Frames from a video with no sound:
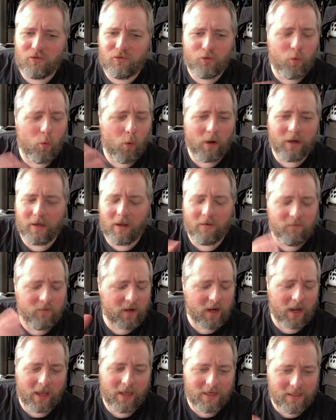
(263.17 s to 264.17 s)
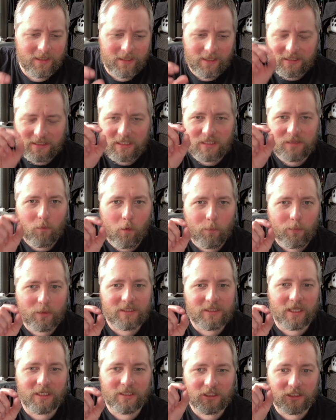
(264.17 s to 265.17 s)
20, I forgot, it's a small
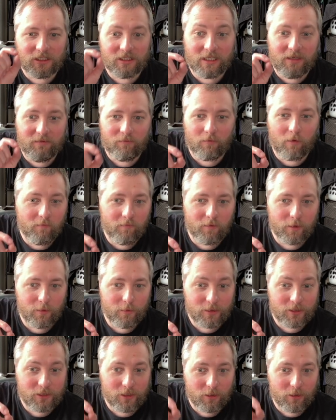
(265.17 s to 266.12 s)
percentage leave reviews.